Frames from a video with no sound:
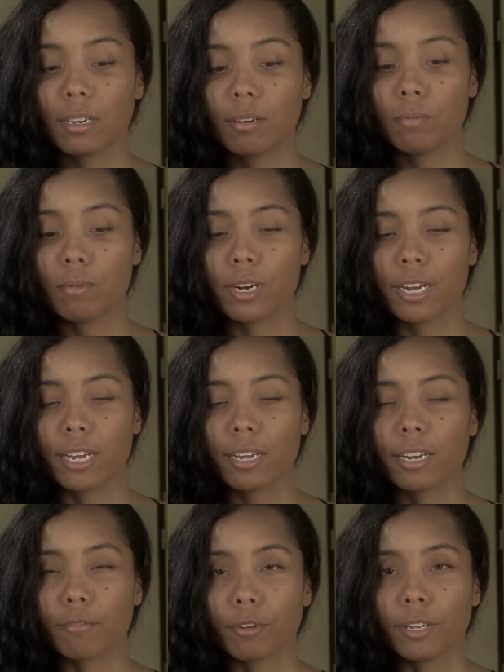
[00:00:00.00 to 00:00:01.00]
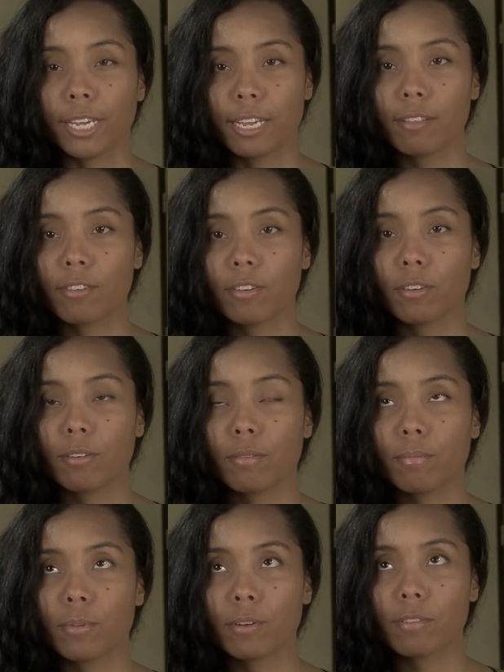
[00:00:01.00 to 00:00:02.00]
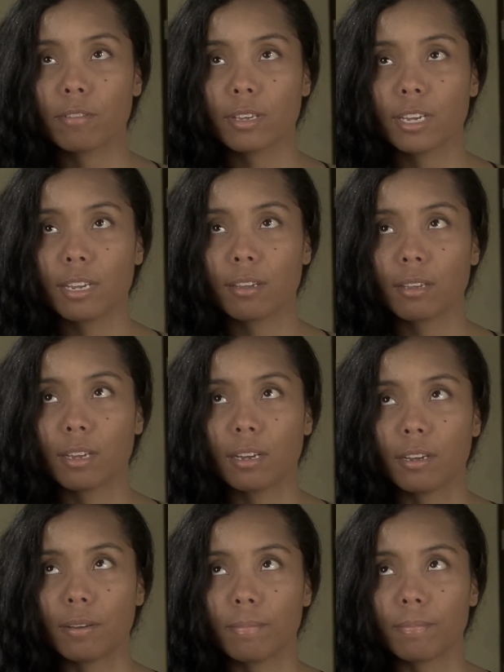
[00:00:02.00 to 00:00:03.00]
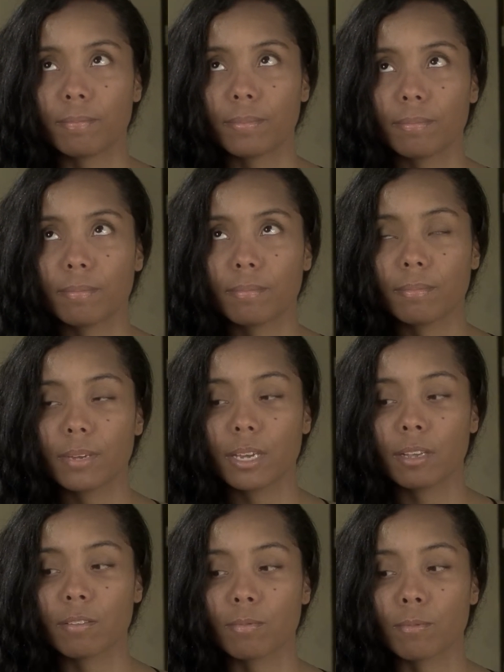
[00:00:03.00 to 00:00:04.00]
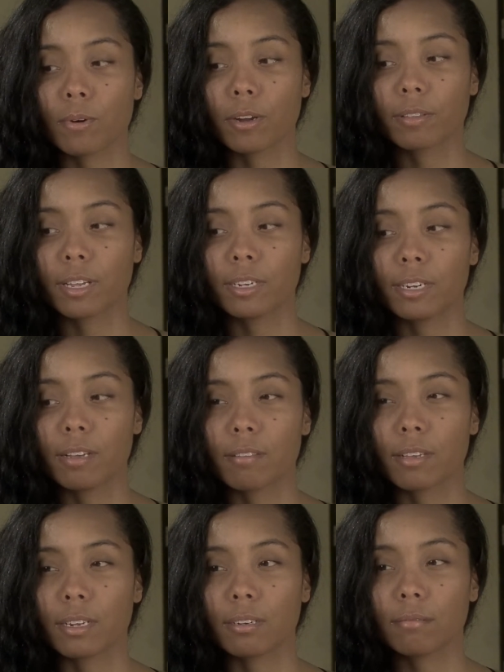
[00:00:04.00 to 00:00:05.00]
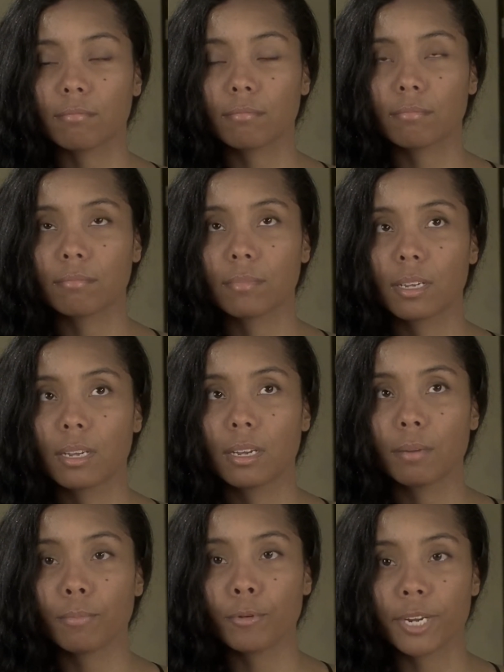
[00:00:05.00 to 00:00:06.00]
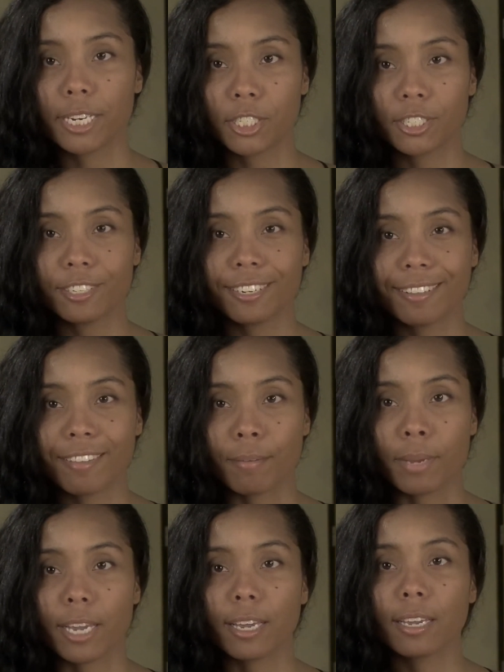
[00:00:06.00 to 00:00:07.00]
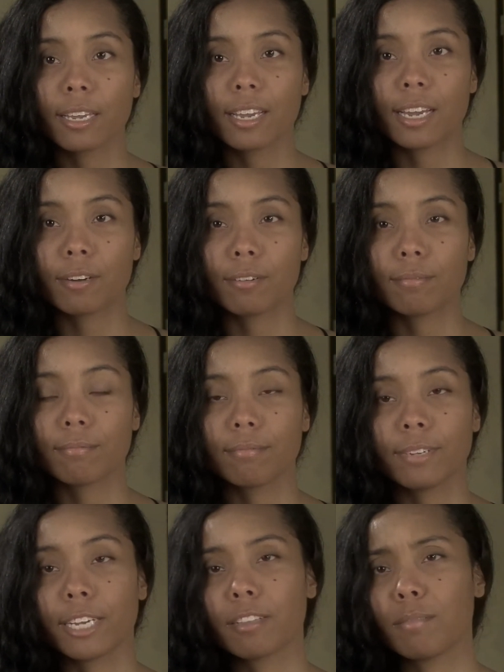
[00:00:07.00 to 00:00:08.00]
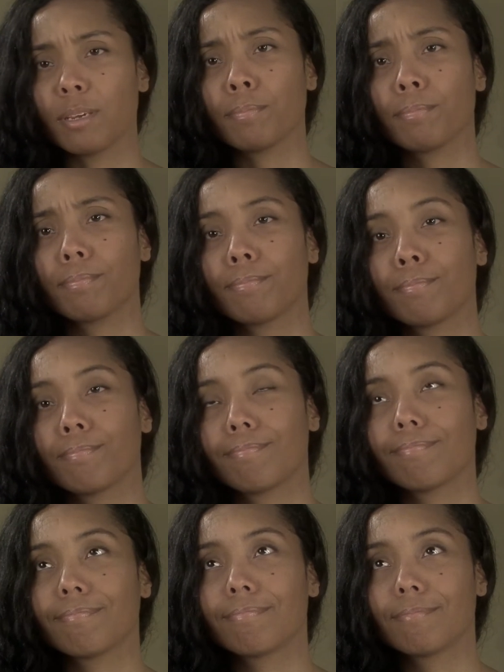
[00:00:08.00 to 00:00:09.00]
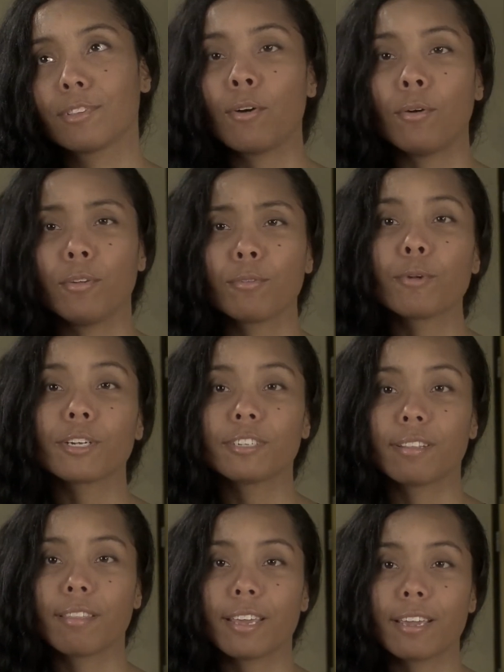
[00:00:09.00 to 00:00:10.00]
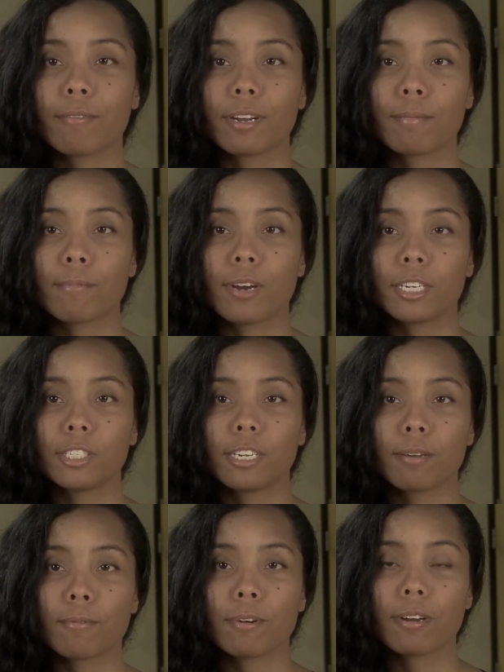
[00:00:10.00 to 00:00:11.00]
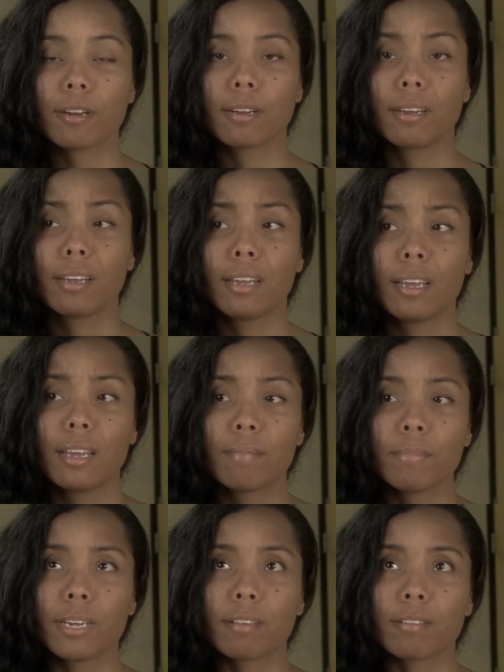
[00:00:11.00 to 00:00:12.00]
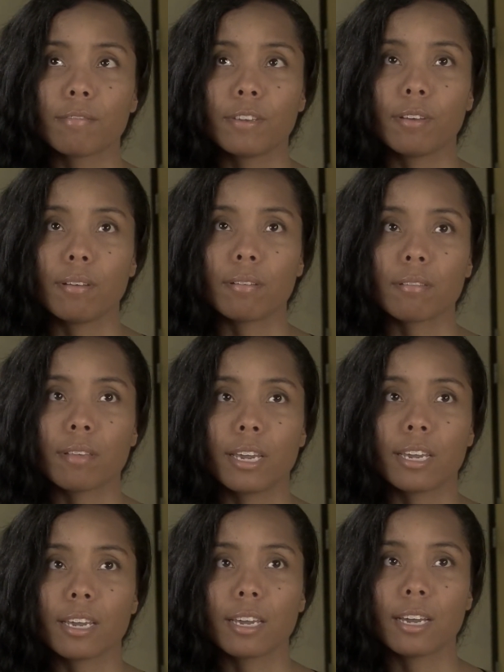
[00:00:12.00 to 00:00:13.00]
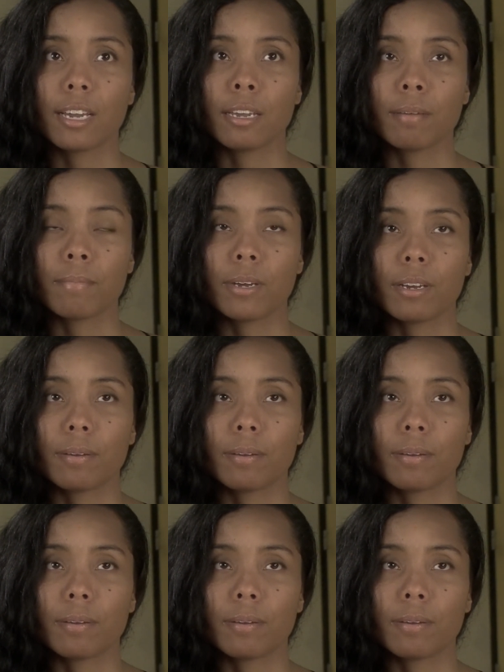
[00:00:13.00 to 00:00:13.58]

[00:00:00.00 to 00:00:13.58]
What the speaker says: what I can relate to mostly, is work that doesn't preach to me. I don't like to be told what to think when I'm watching work because it feels like I'm